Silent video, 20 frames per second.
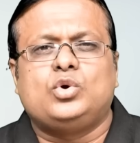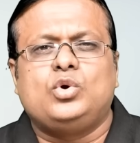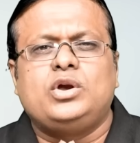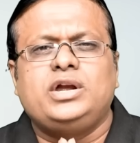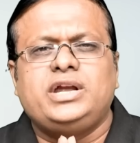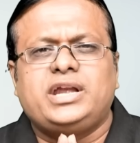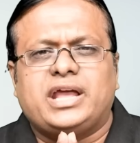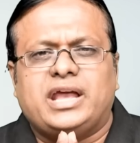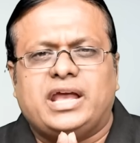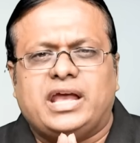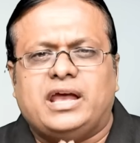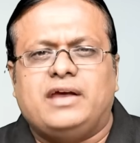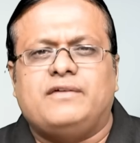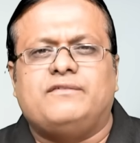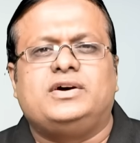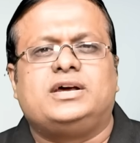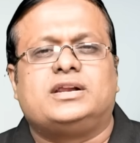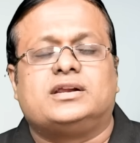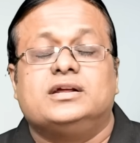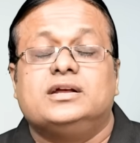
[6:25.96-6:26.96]
don't
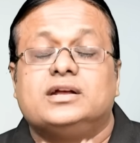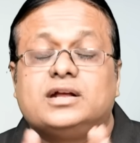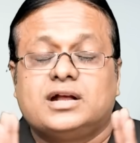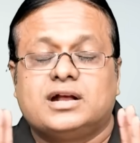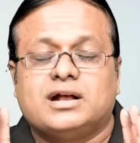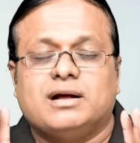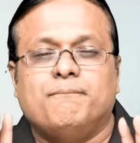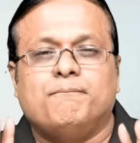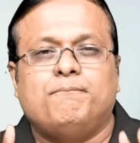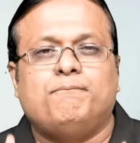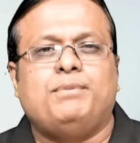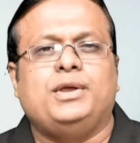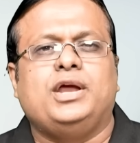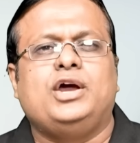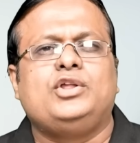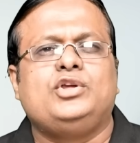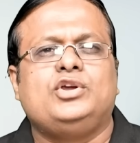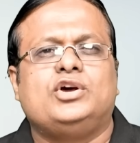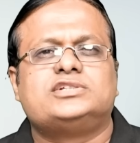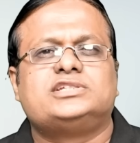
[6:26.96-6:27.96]
ever
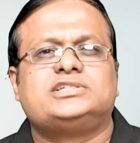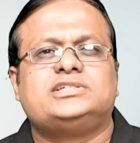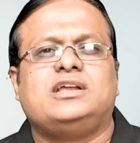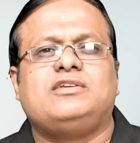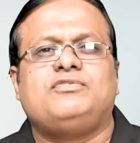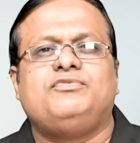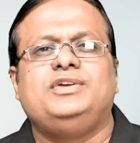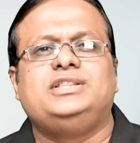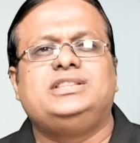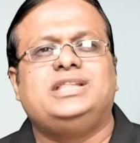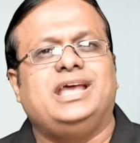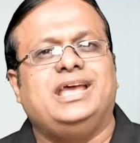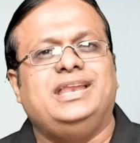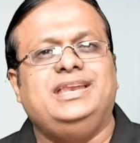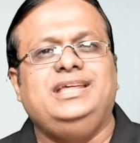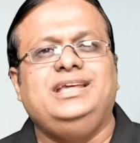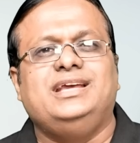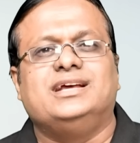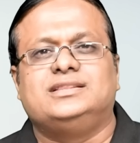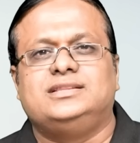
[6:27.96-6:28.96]
compare yourself with
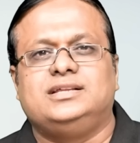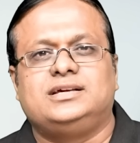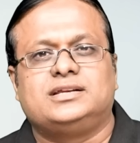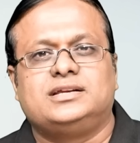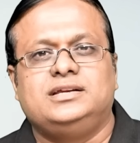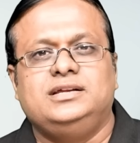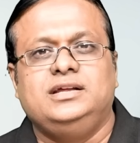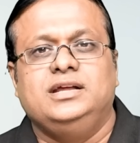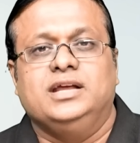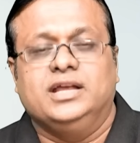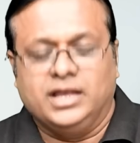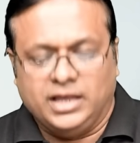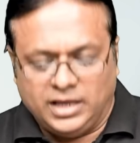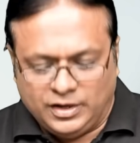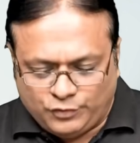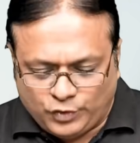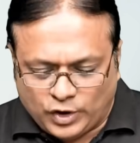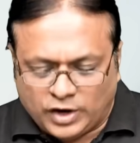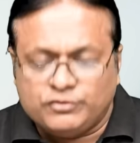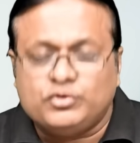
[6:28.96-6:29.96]
any other.
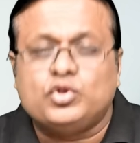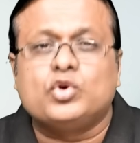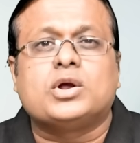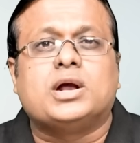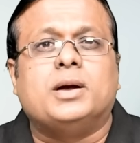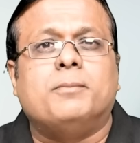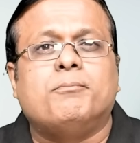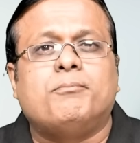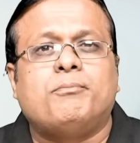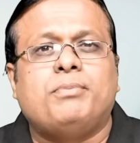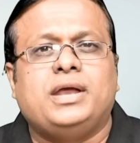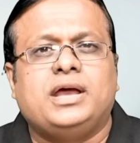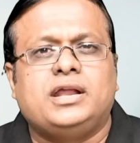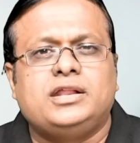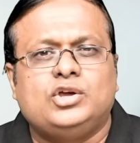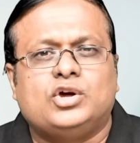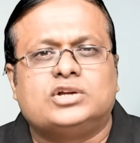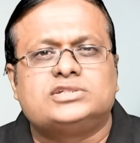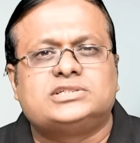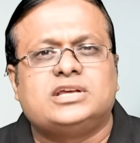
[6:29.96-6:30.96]
If you have to
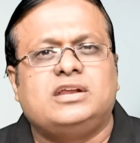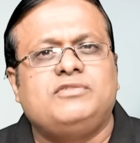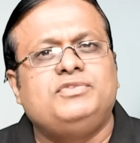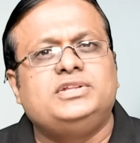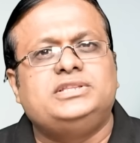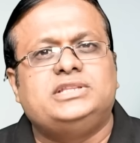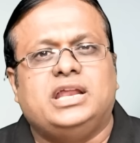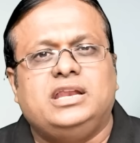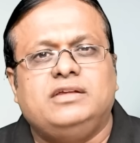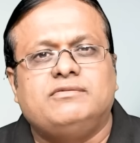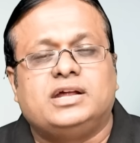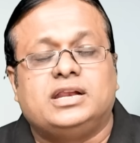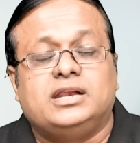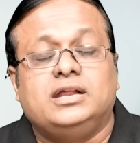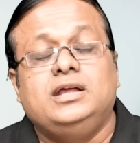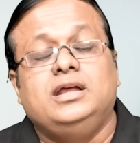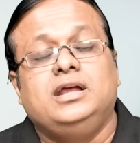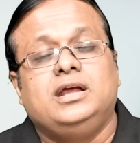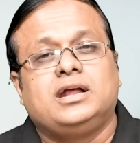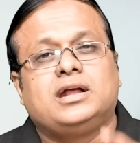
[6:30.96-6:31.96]
compare yourself with anyone,
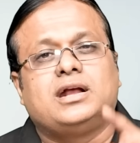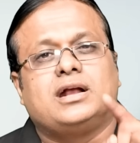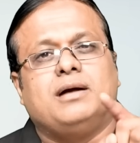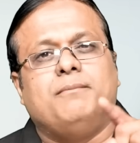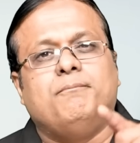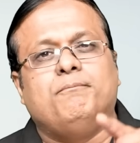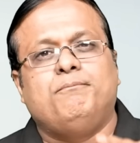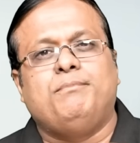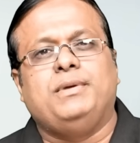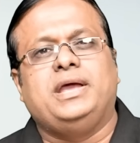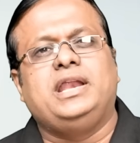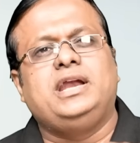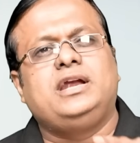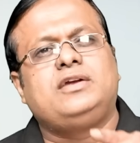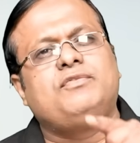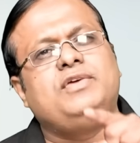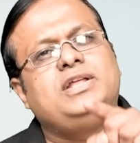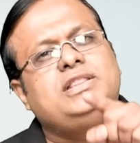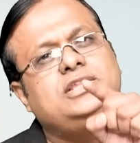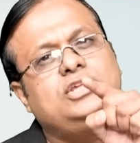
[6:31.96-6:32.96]
compare
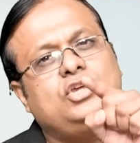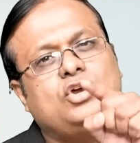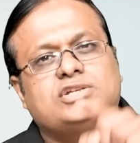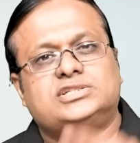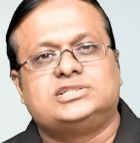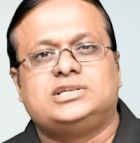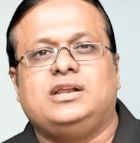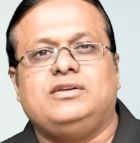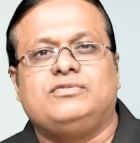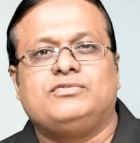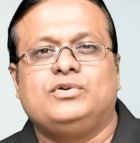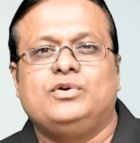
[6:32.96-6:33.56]
it with yourself.